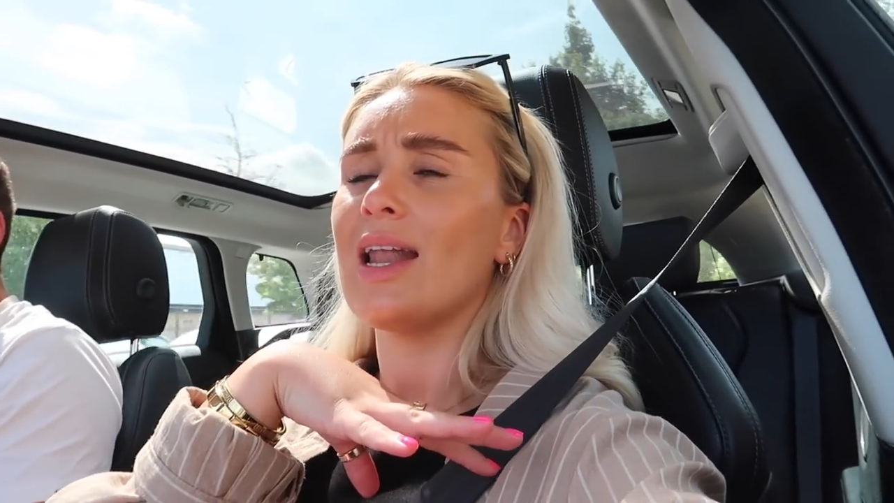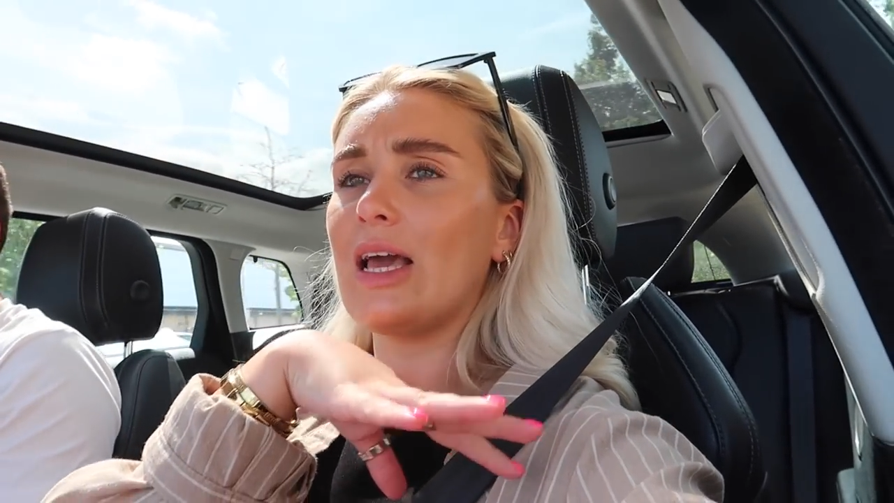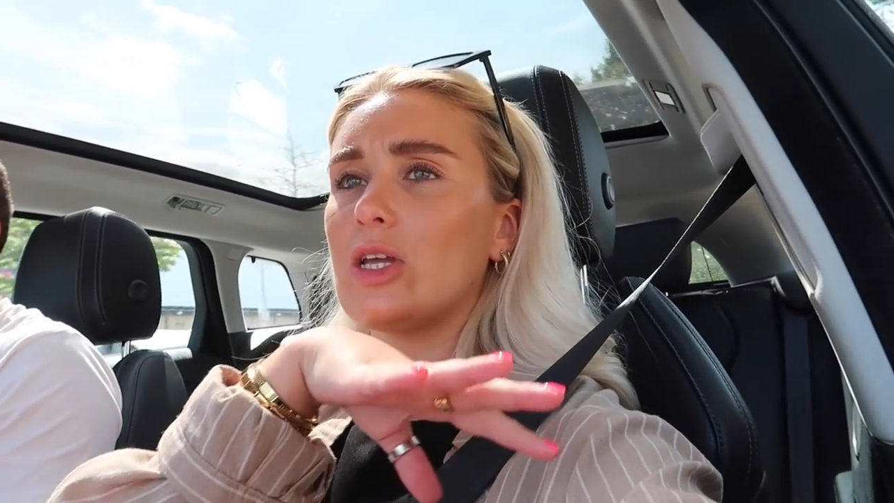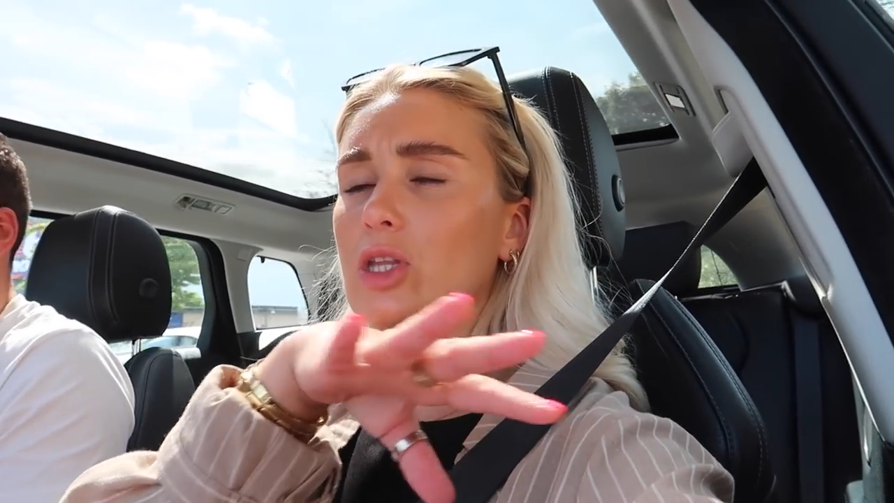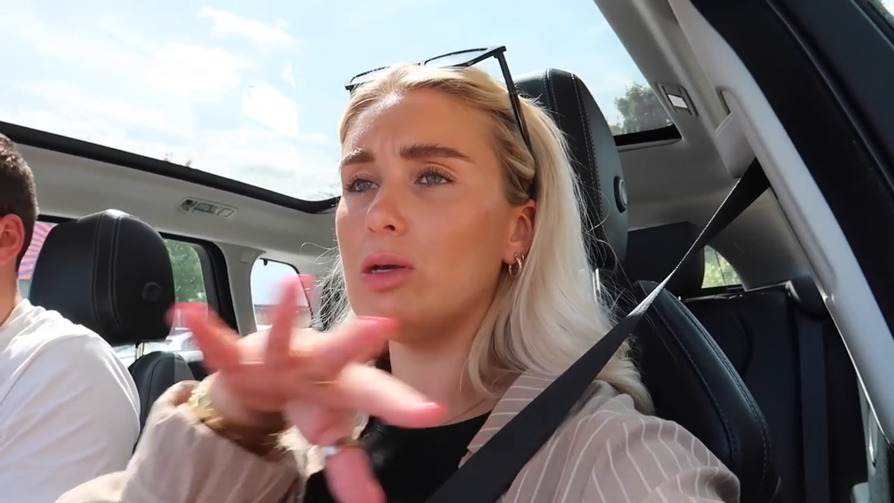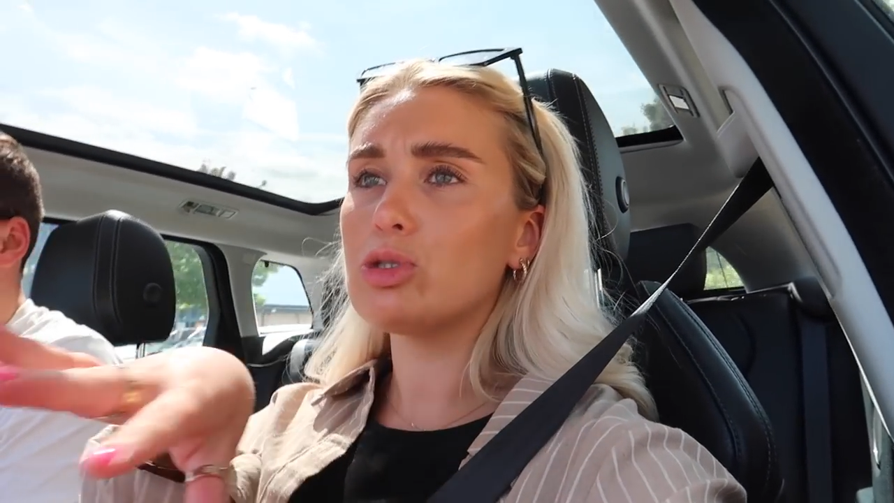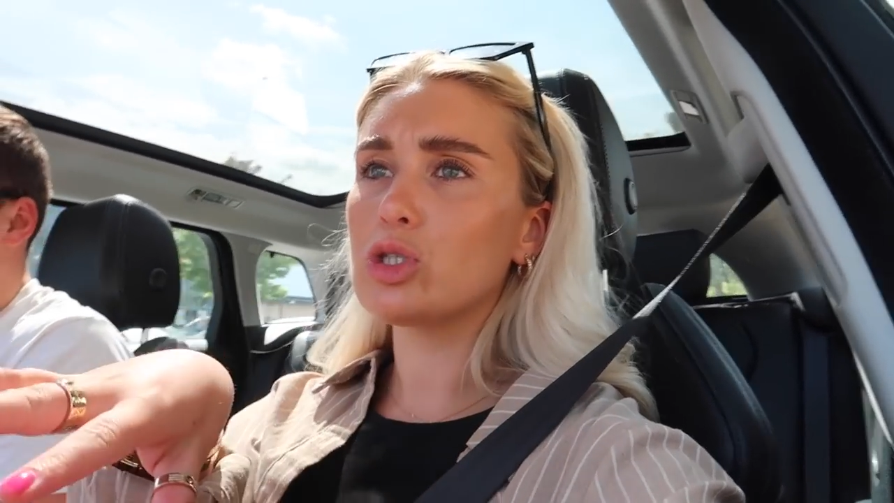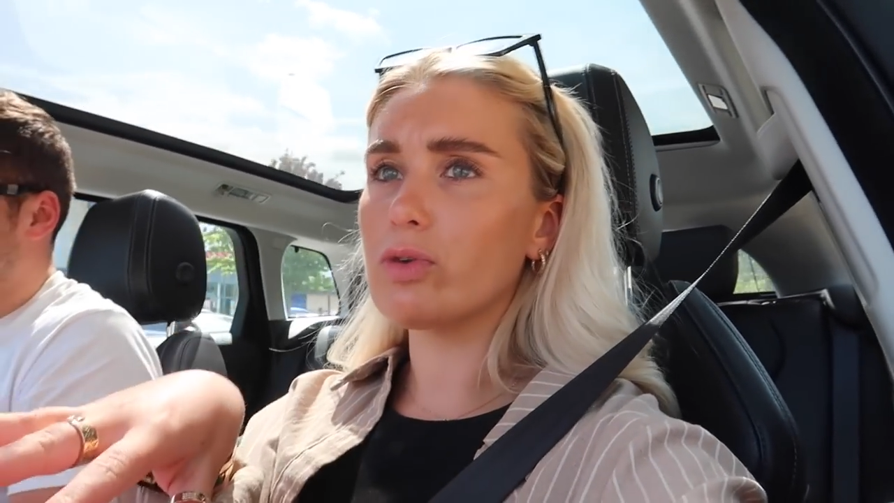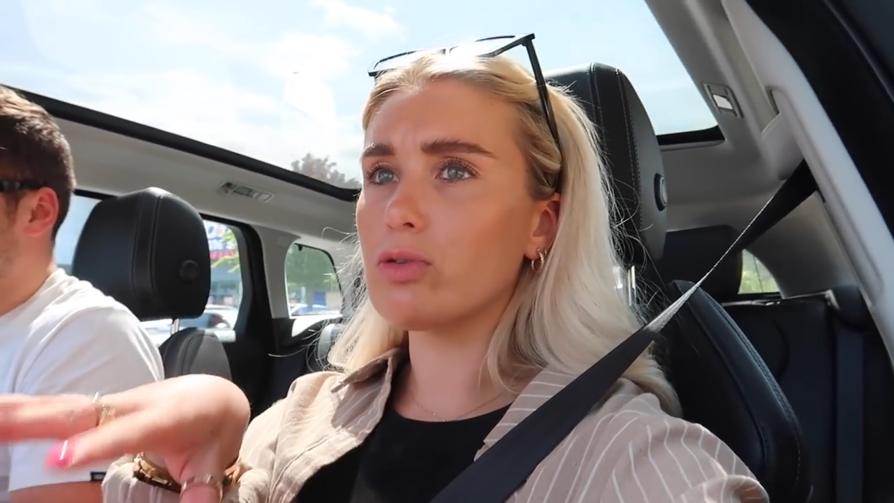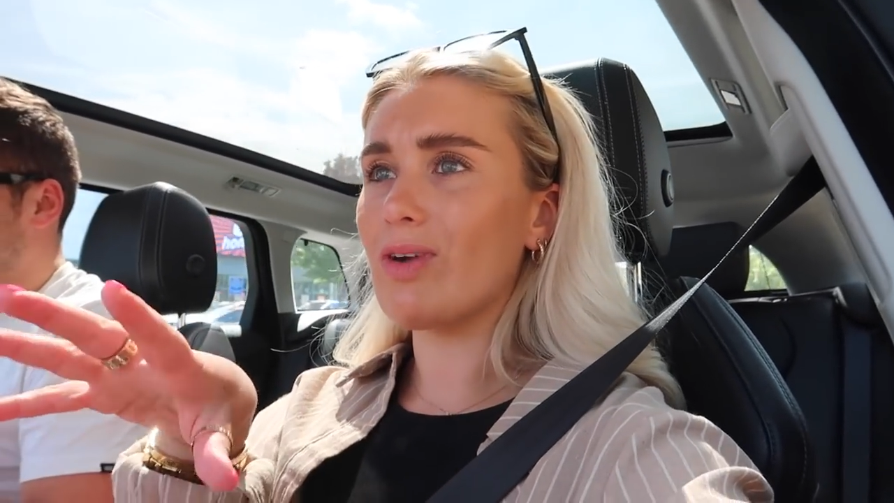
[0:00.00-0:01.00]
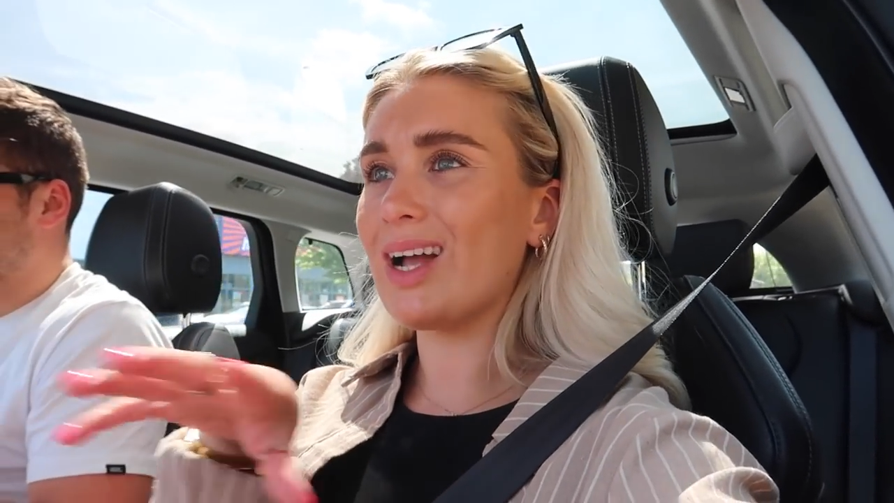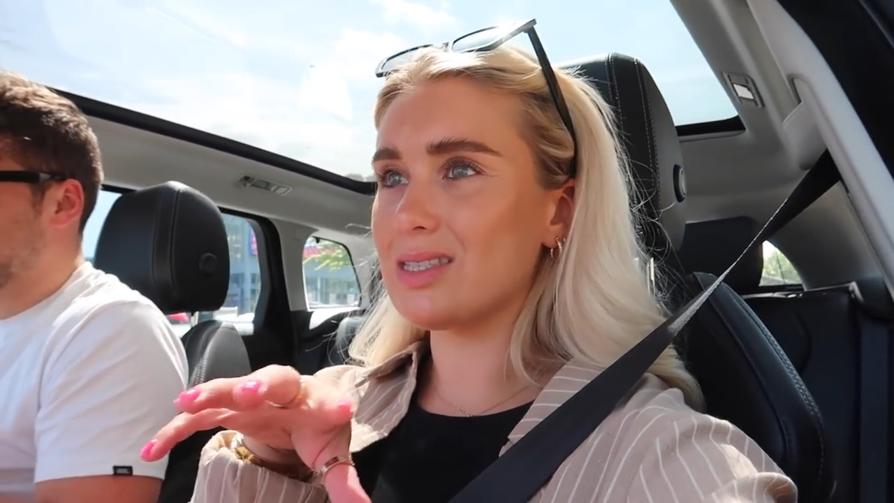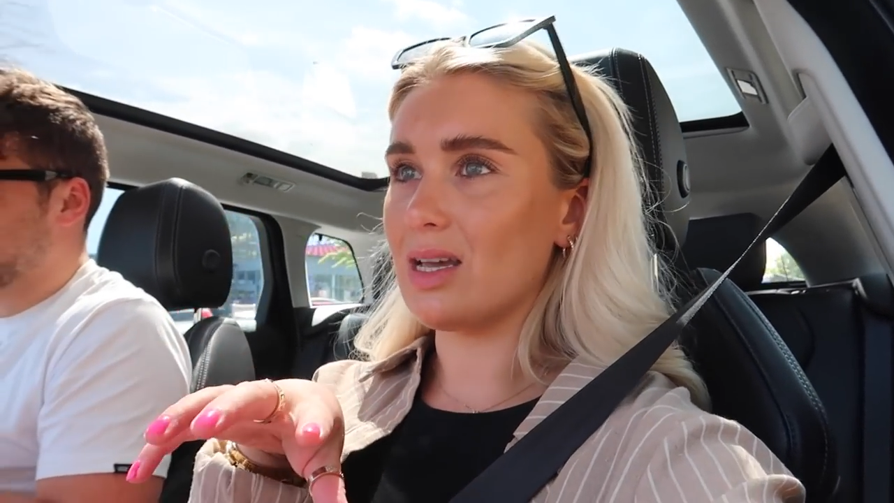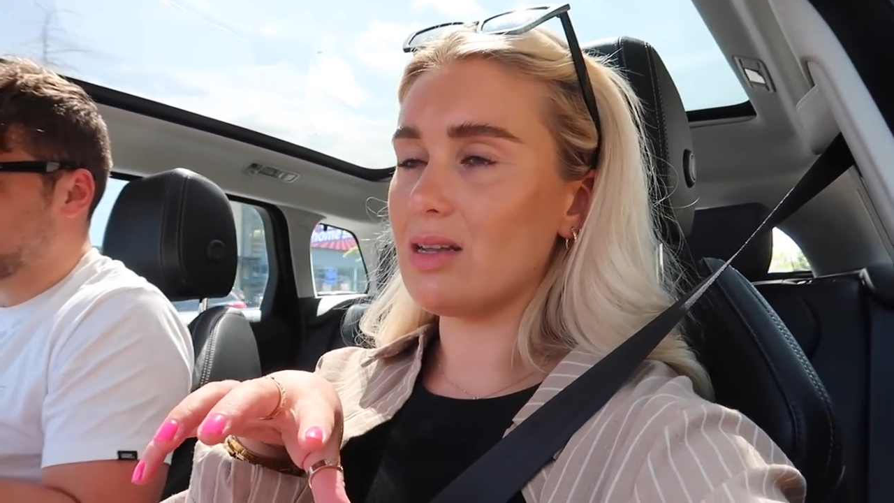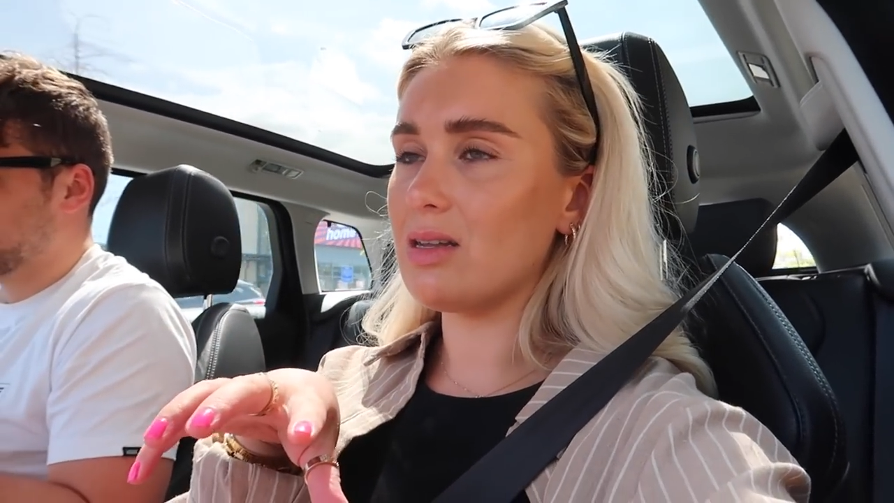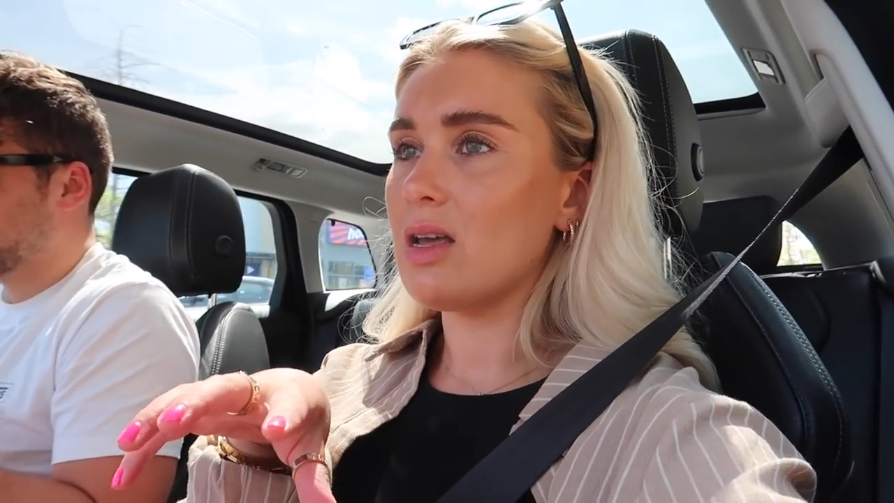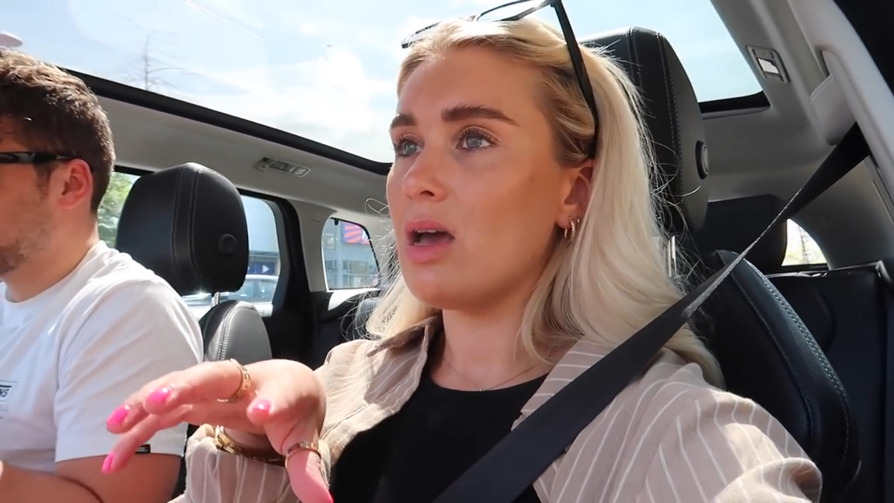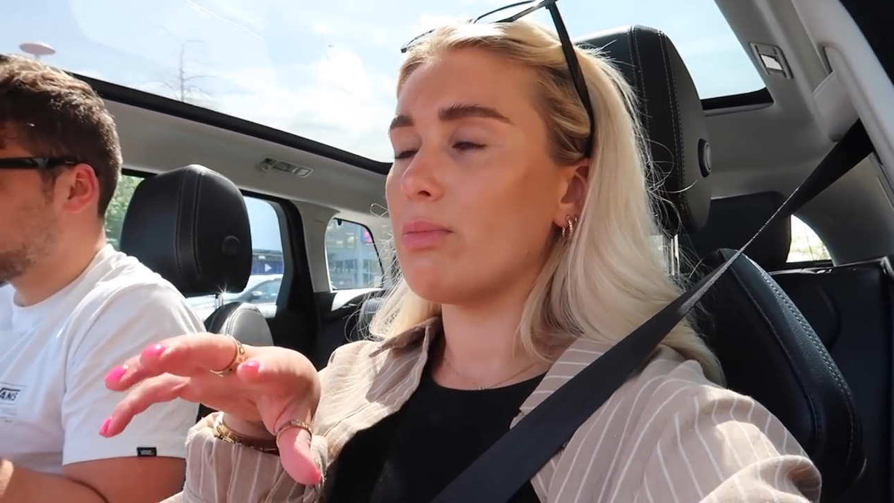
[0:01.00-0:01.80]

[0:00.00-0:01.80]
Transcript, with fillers: like neutral rattan,